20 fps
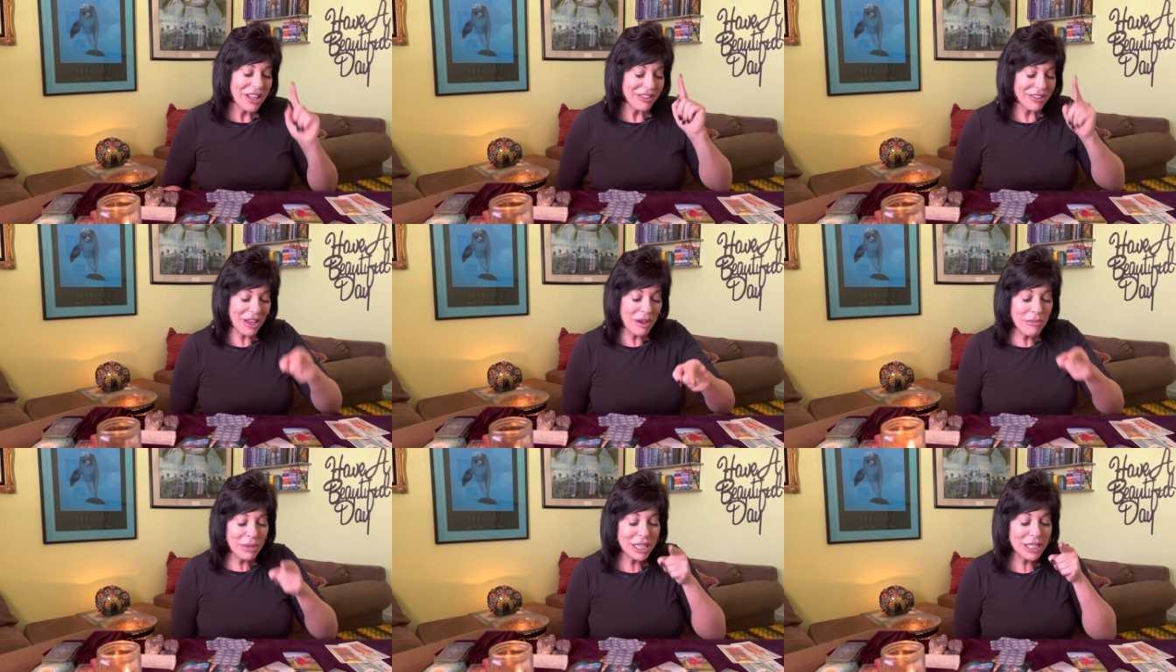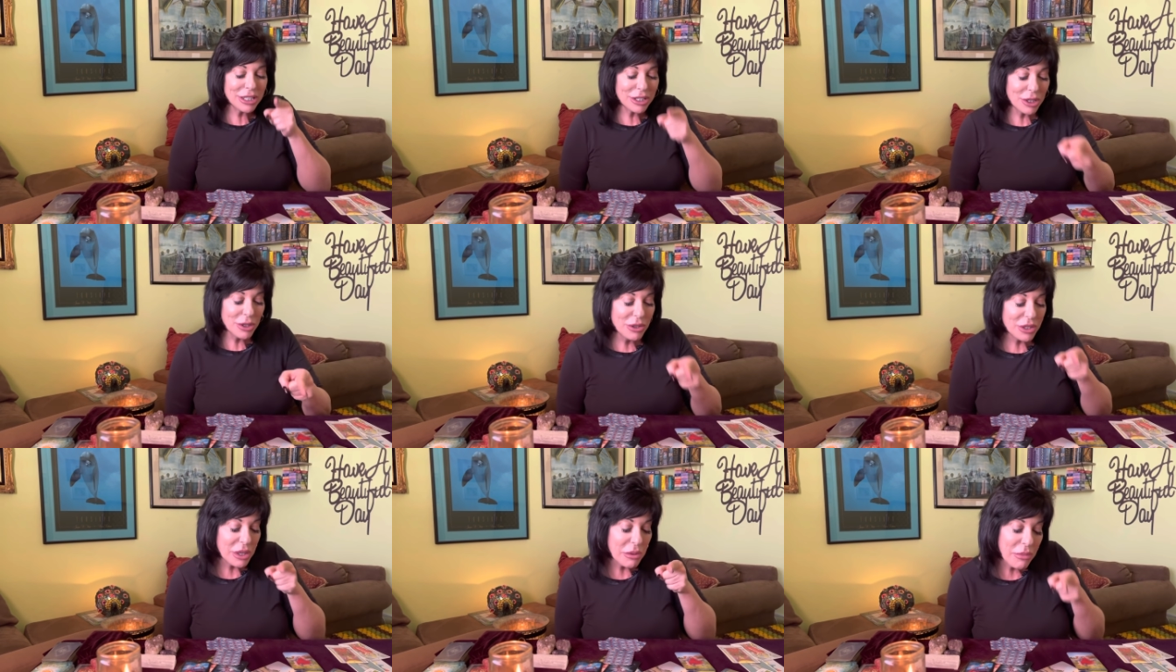Somebody's
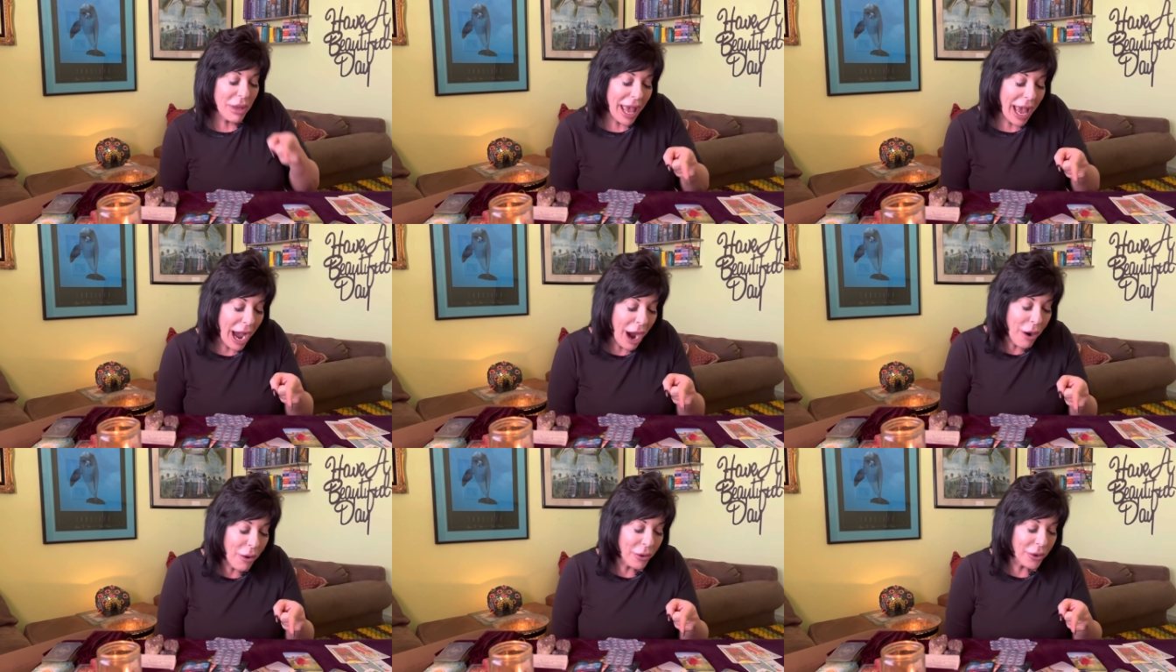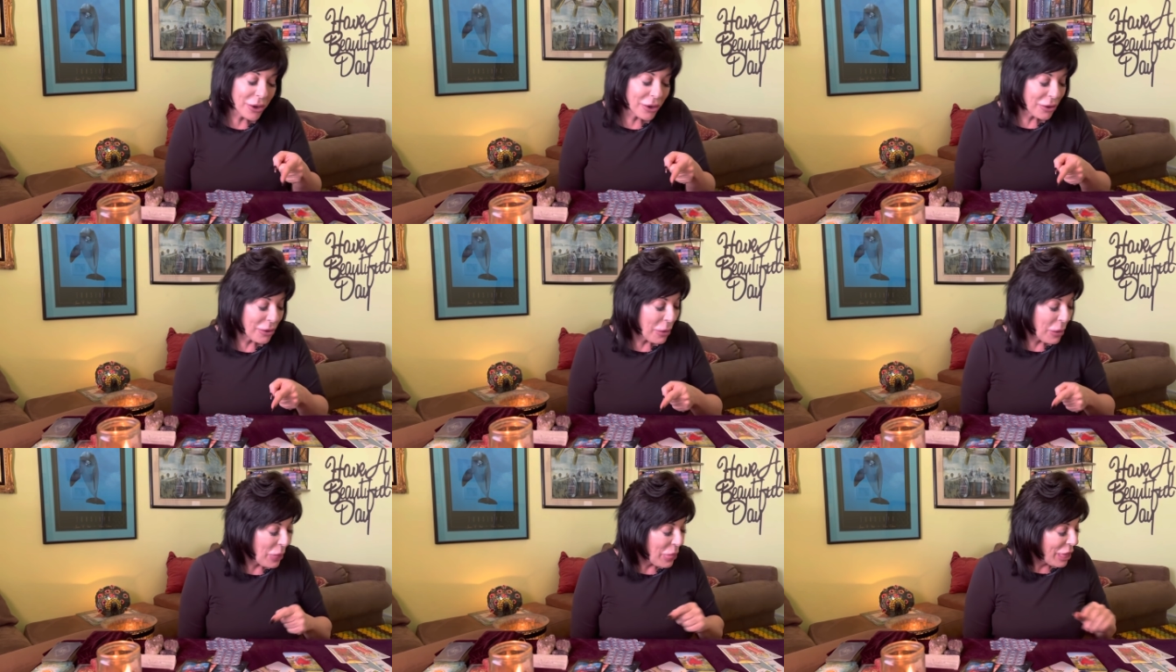losing
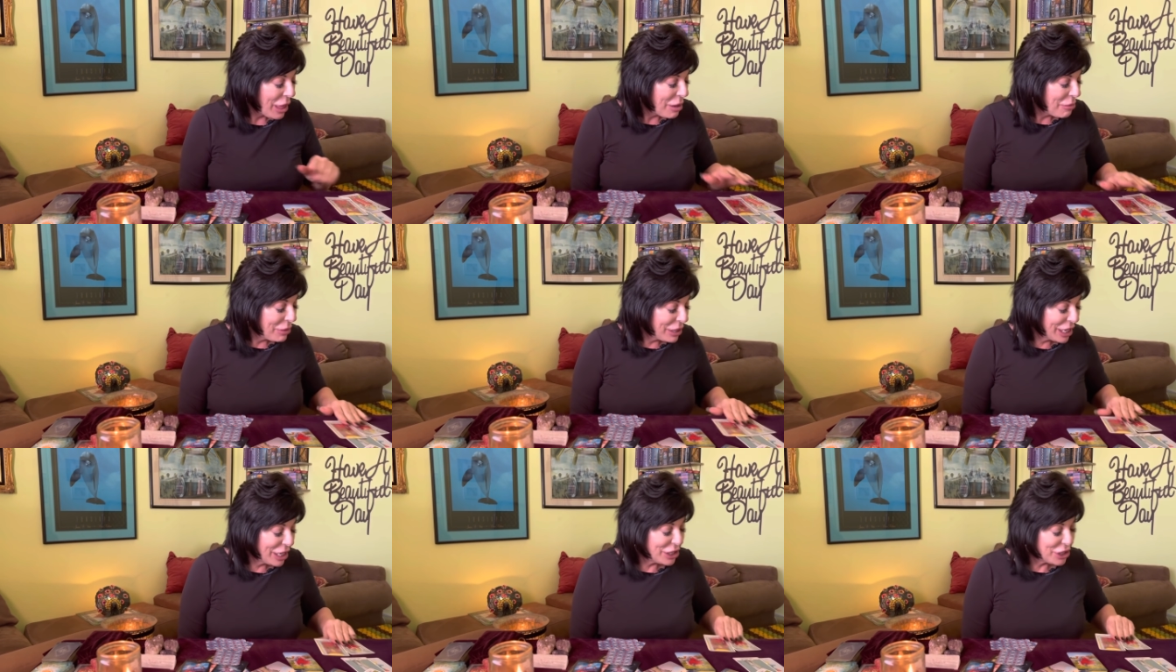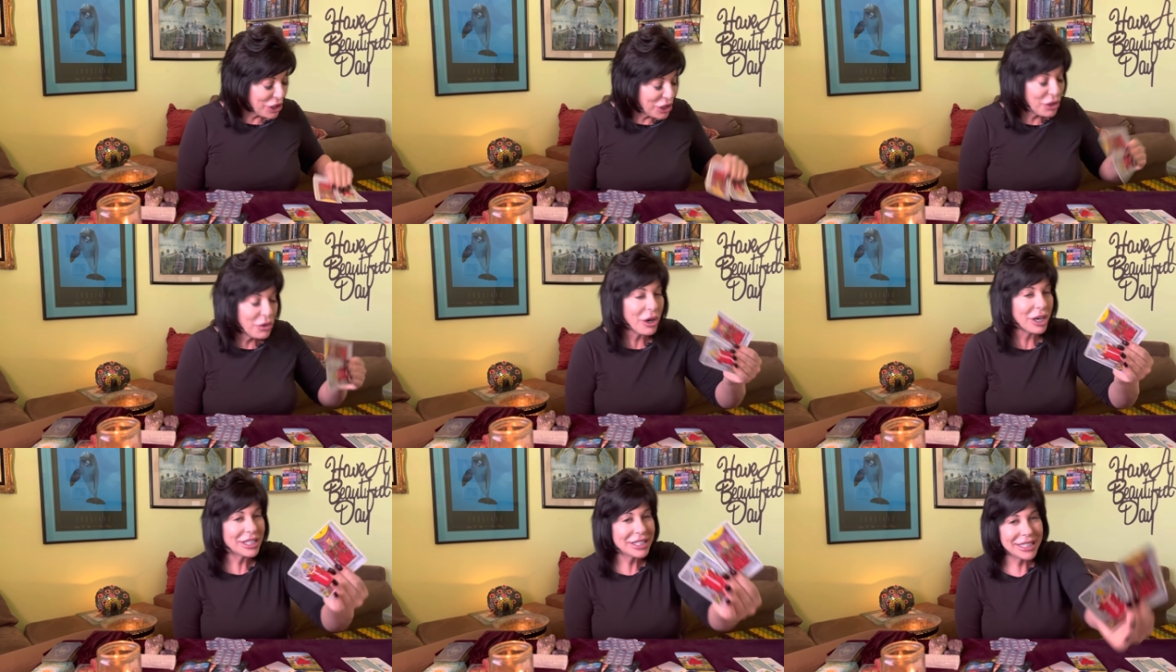power because
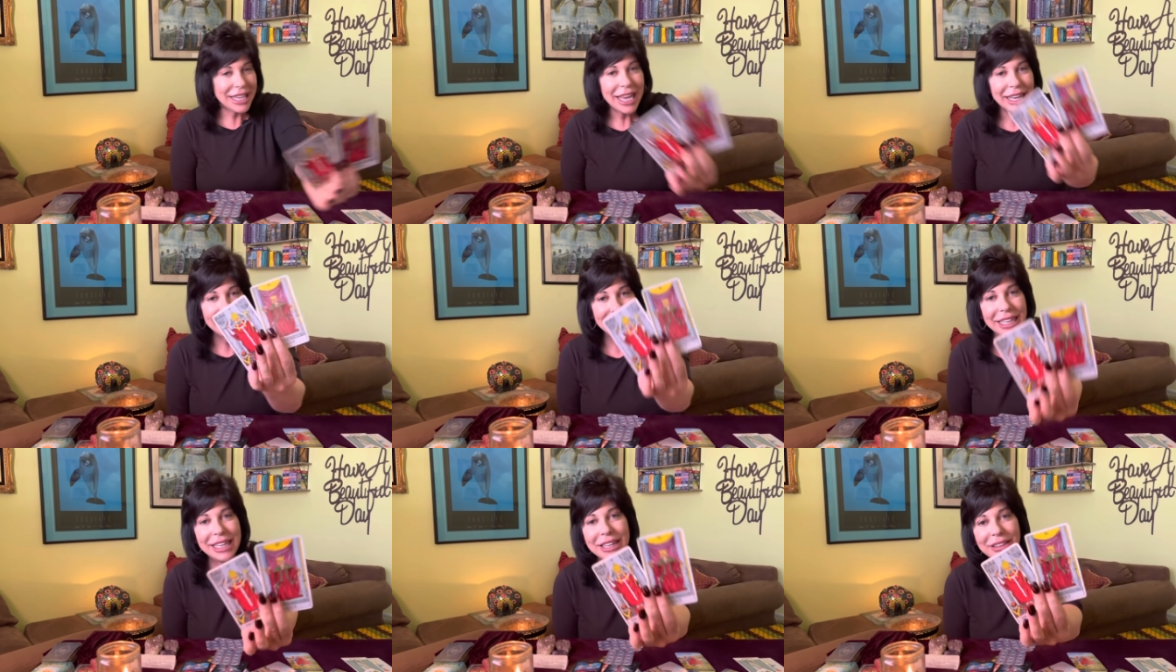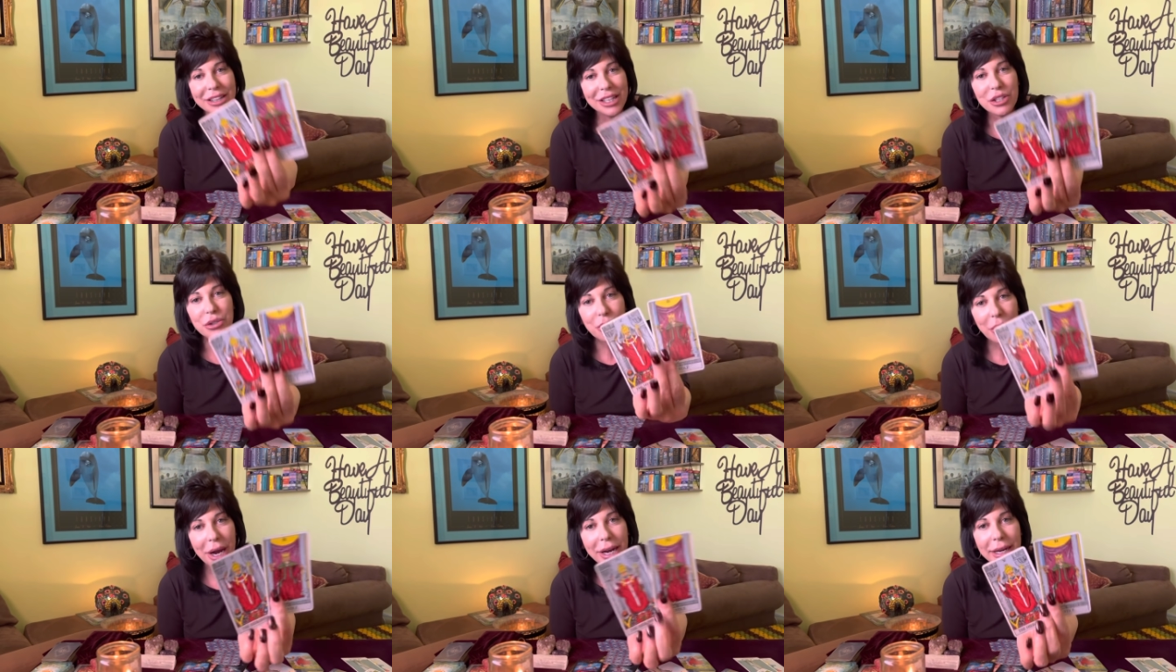you are standing in
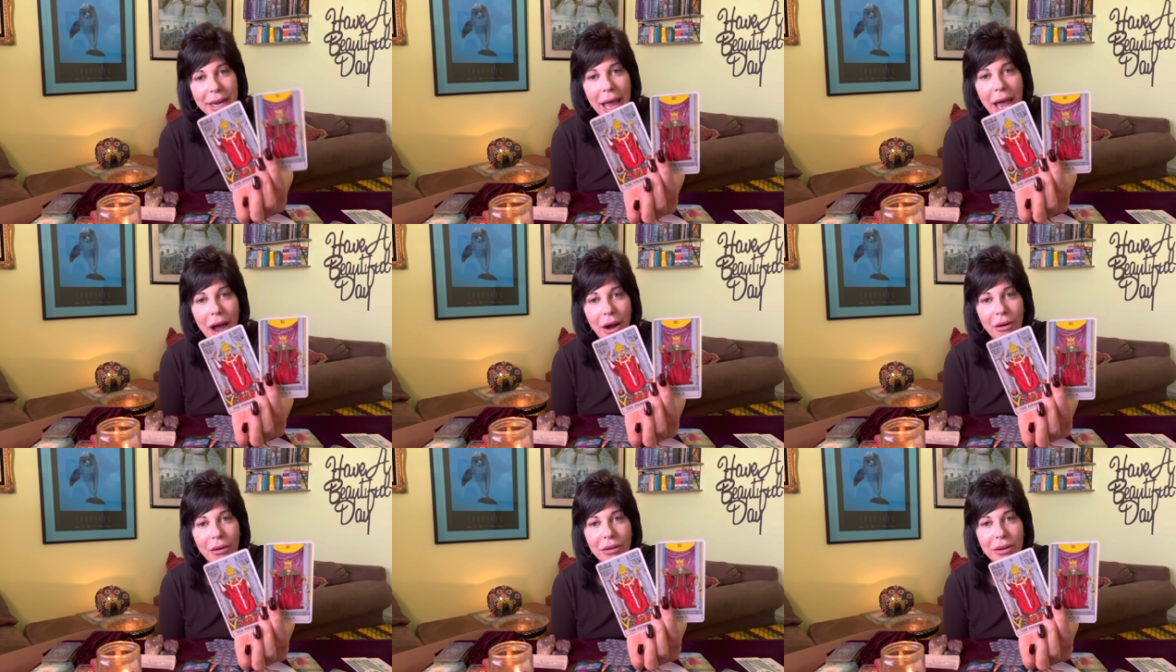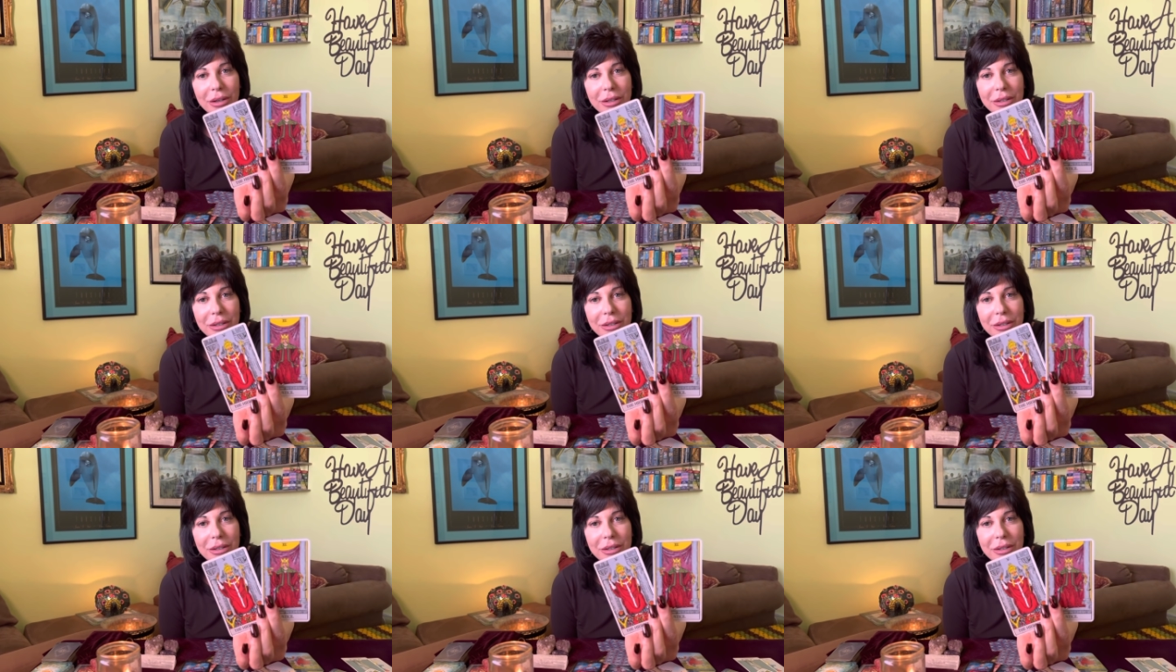this right now.